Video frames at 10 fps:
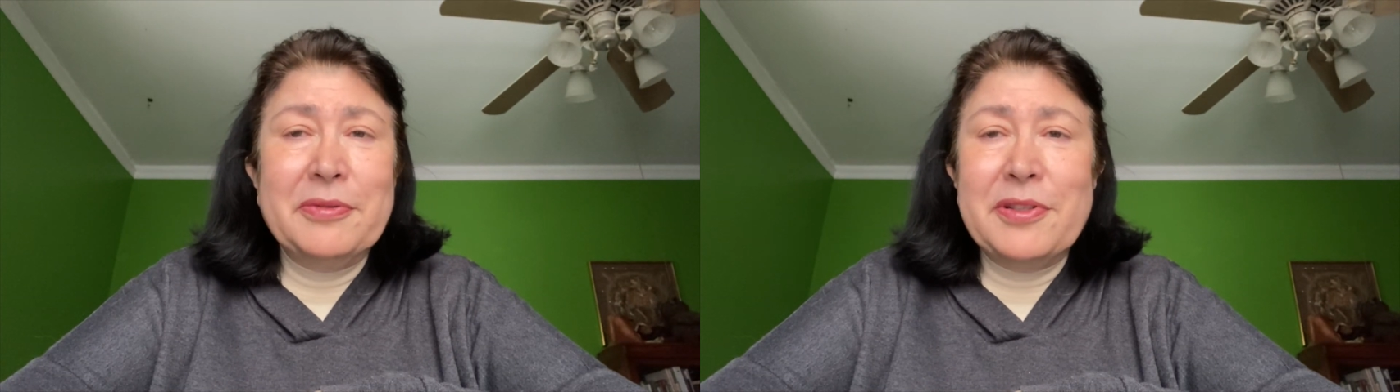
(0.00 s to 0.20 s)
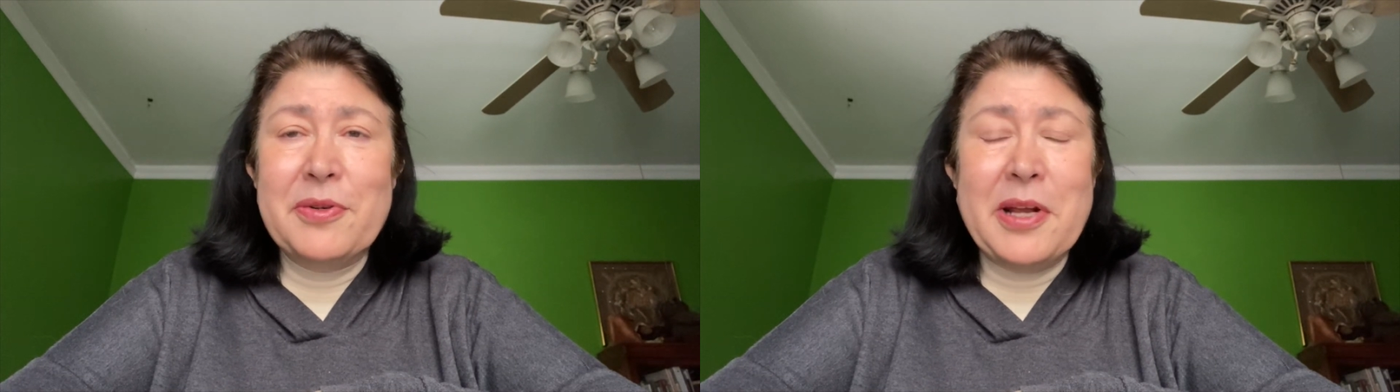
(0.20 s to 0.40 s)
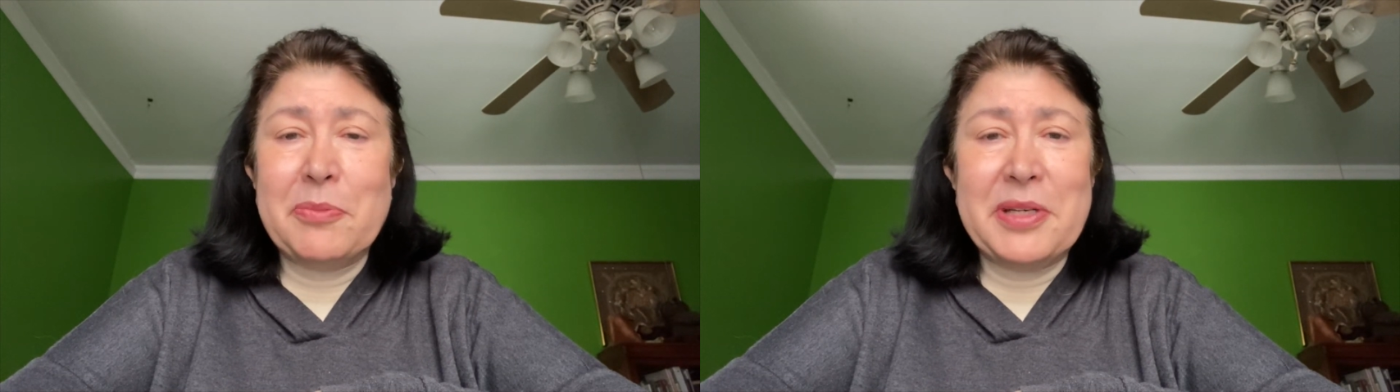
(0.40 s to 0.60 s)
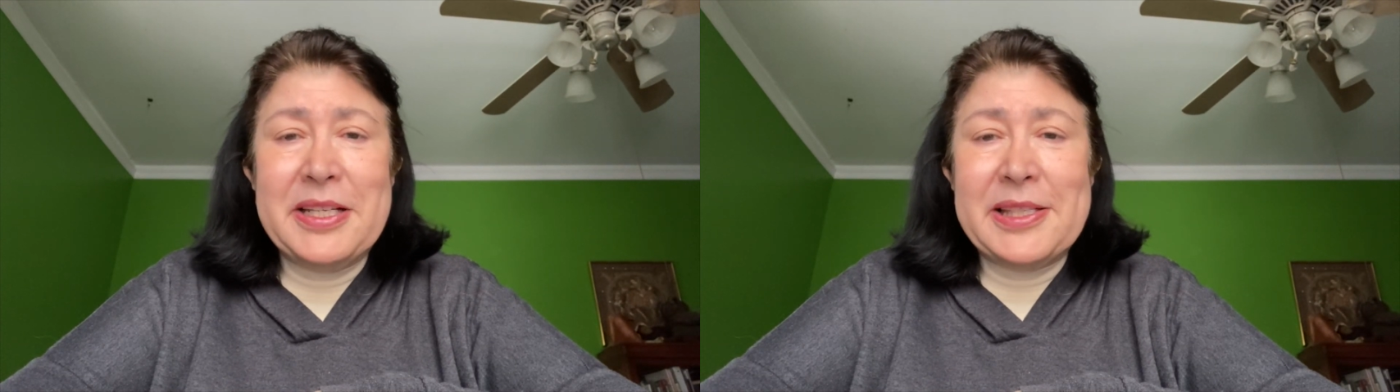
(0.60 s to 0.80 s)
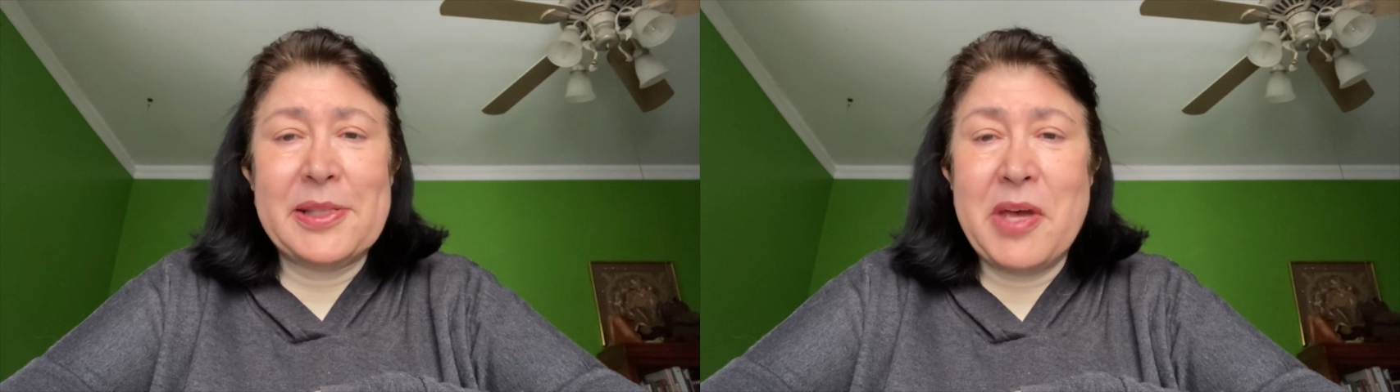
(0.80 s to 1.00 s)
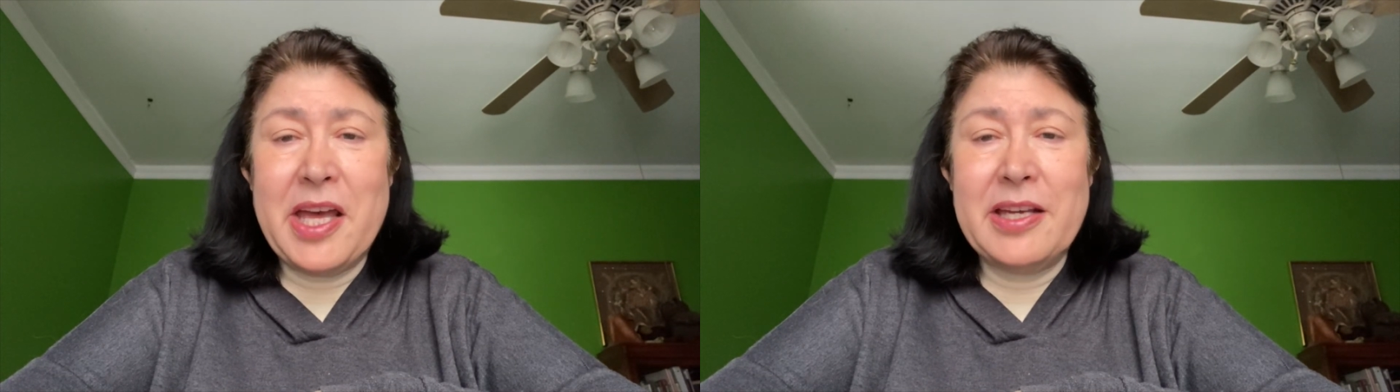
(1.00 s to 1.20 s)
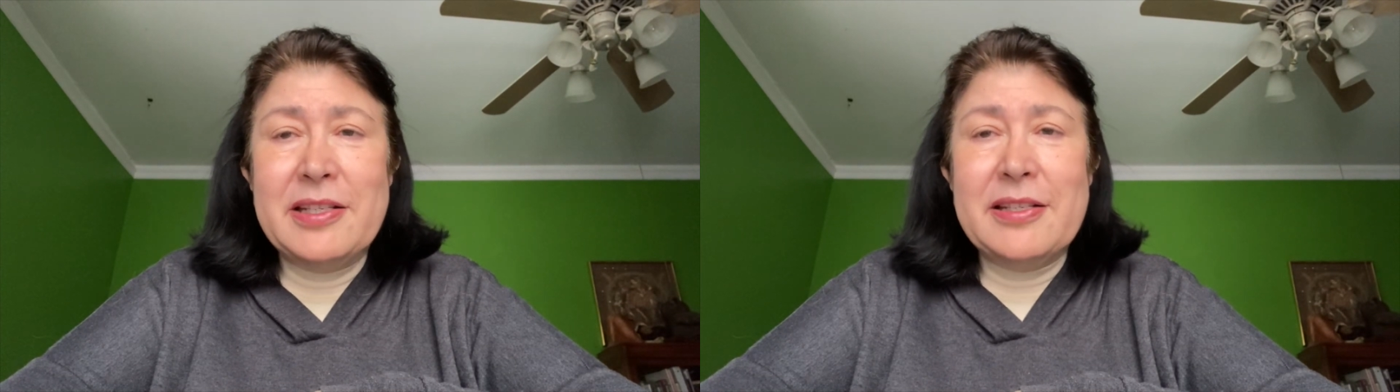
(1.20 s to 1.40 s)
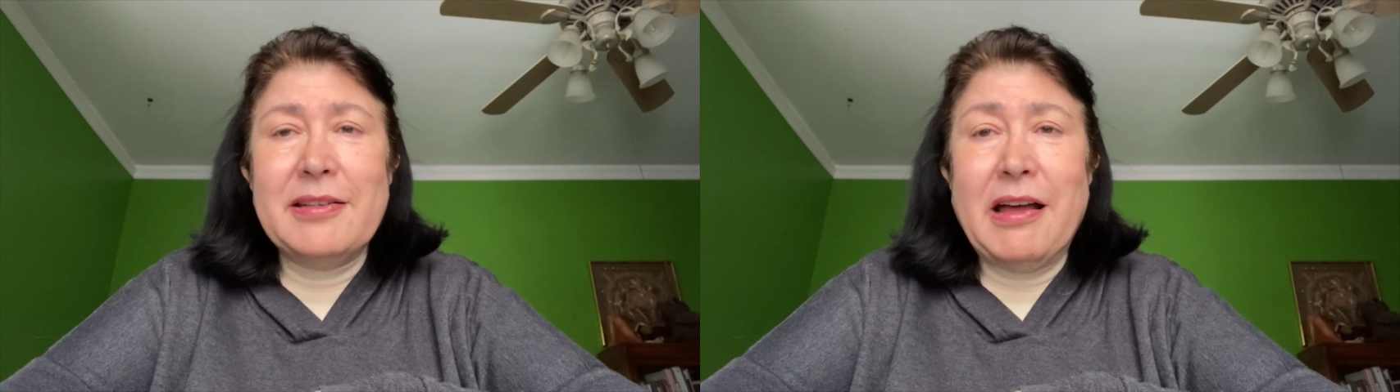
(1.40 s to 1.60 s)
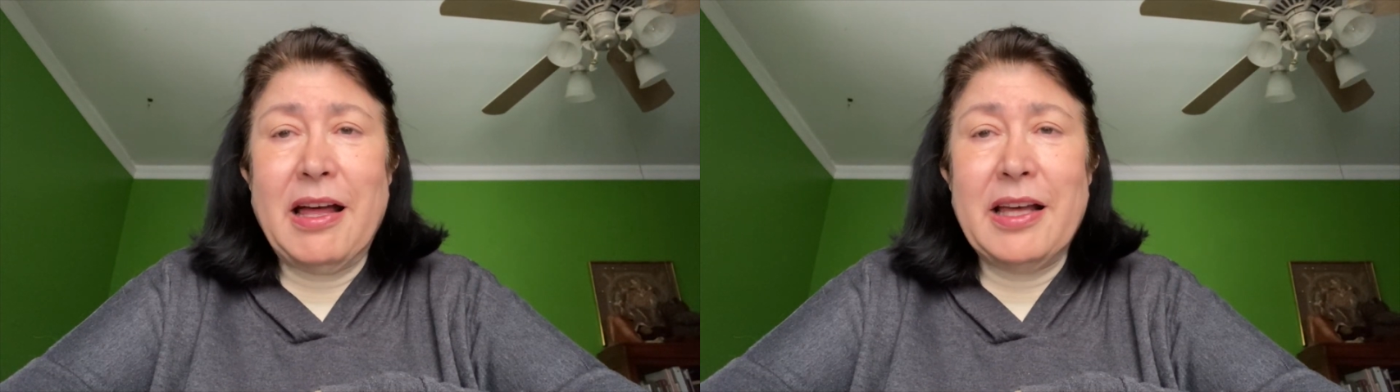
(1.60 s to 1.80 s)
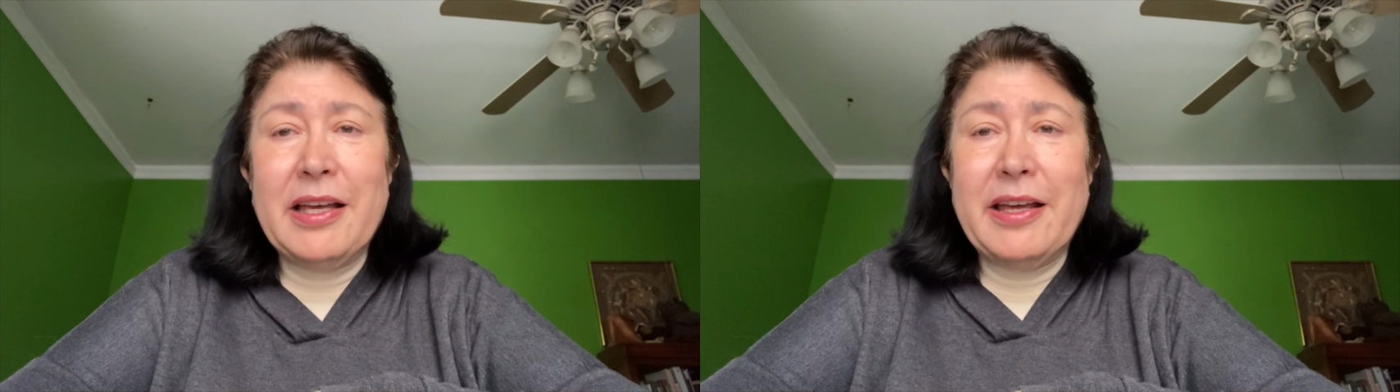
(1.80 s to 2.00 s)
Do not be dismayed.
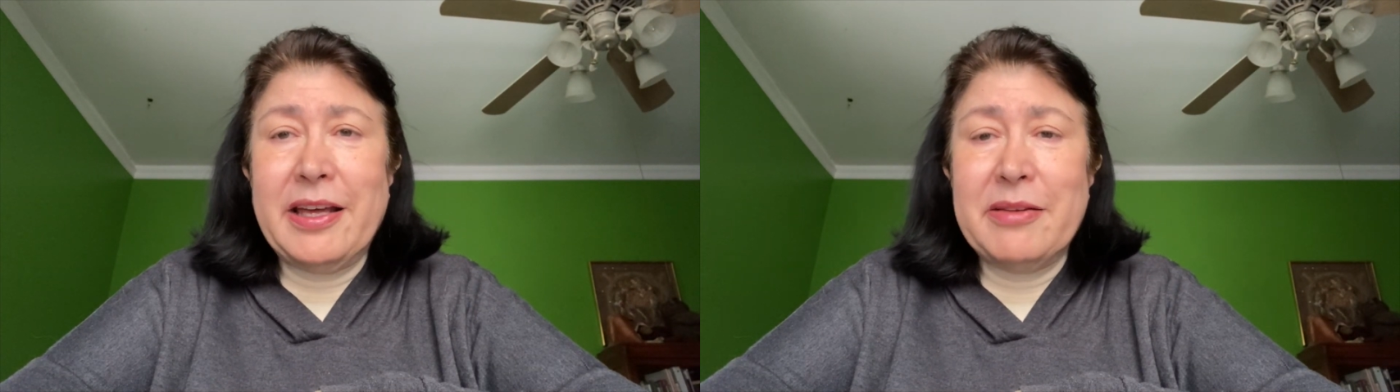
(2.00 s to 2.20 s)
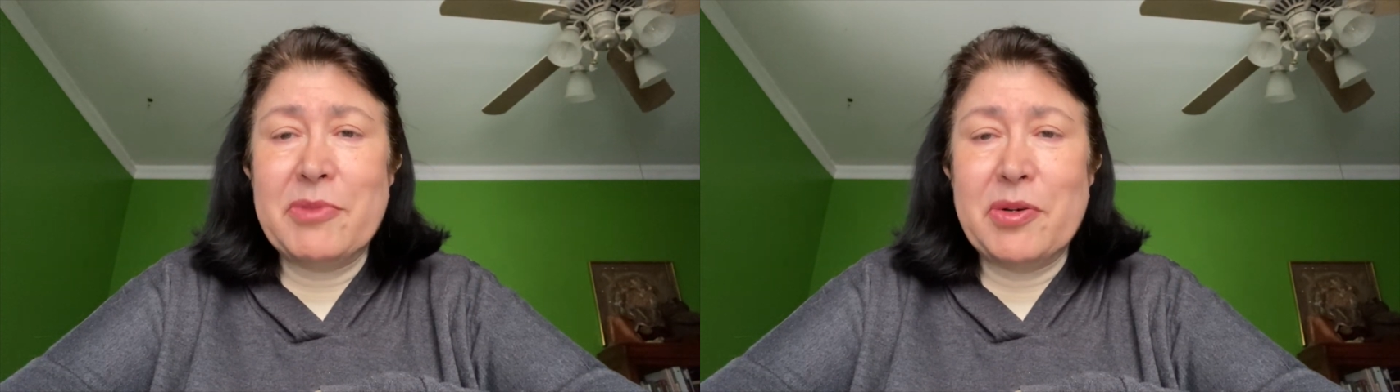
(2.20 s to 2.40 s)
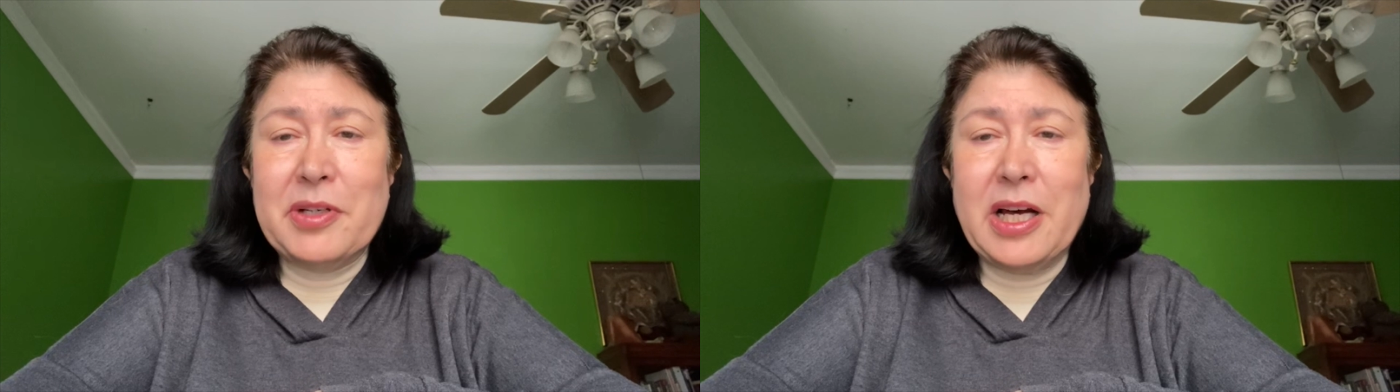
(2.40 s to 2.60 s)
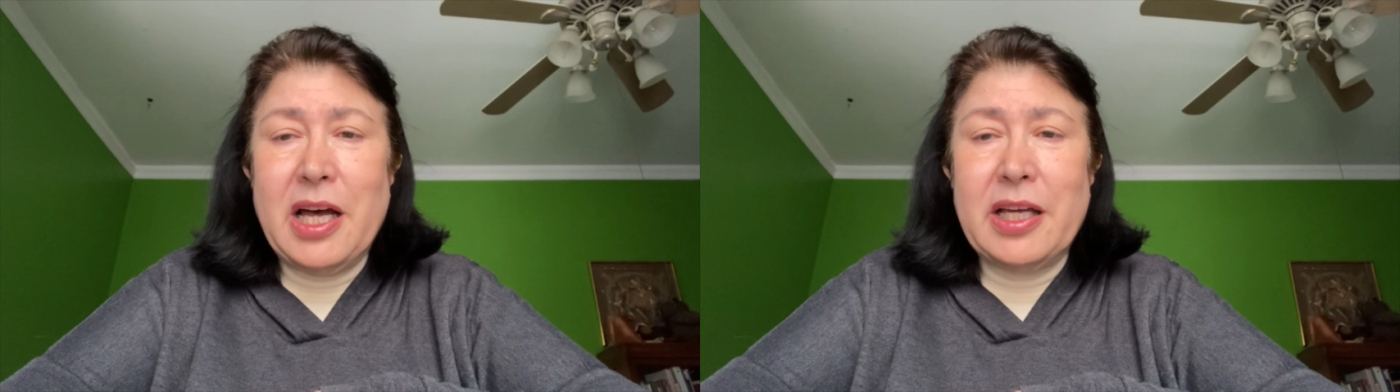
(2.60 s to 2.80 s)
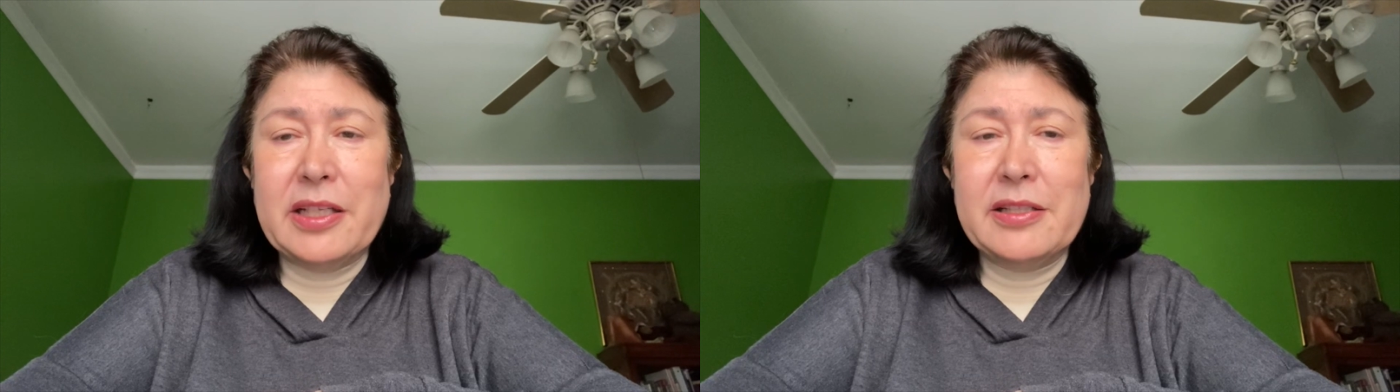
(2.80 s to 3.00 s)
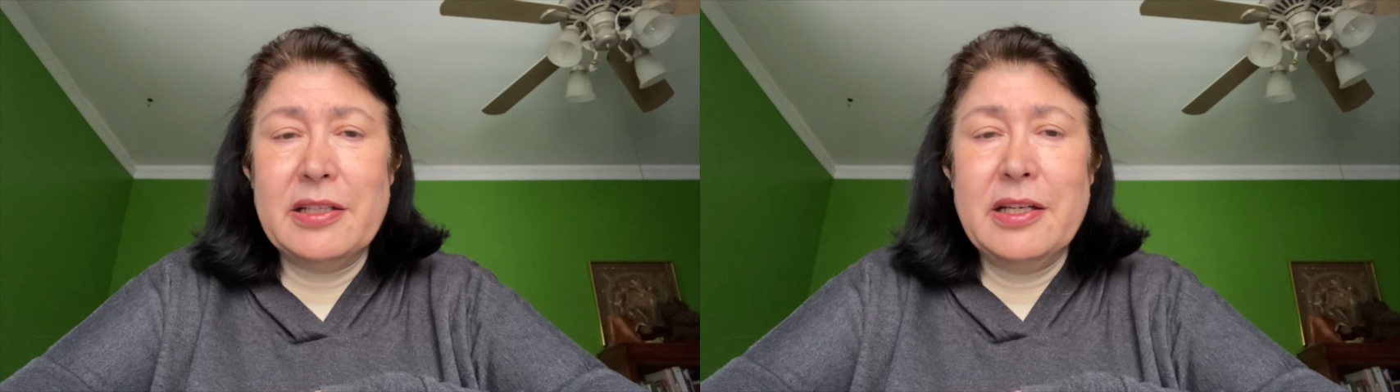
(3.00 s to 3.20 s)
I am your God.